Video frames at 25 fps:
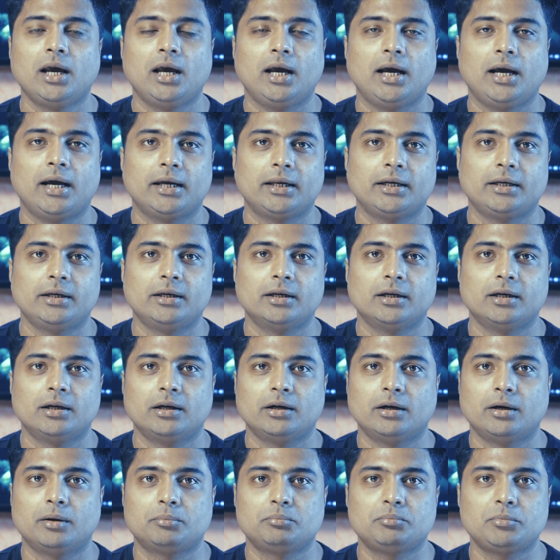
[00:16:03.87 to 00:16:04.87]
and
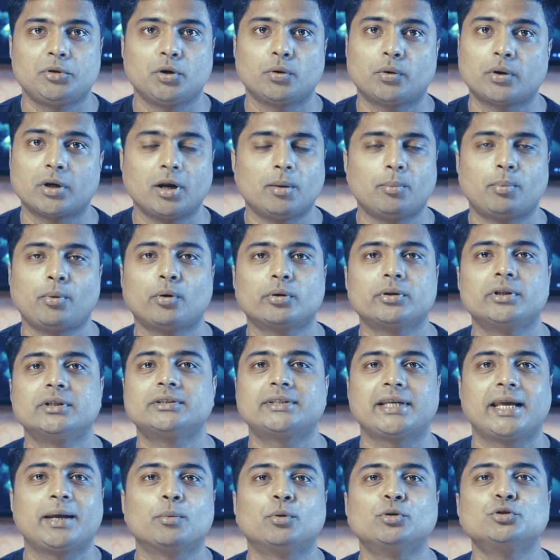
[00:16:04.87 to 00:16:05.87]
you can upload the
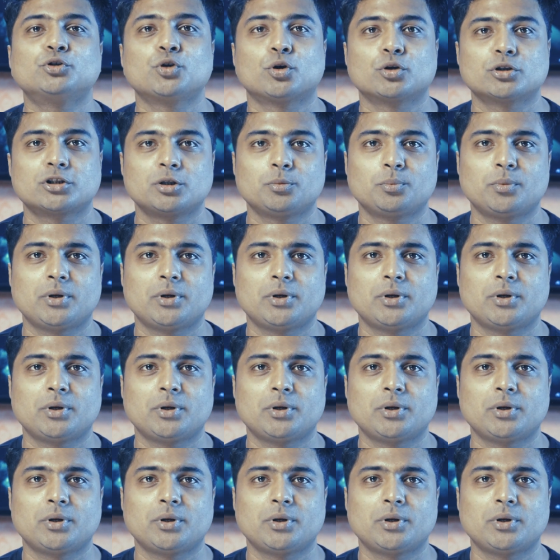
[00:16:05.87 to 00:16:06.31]
same on social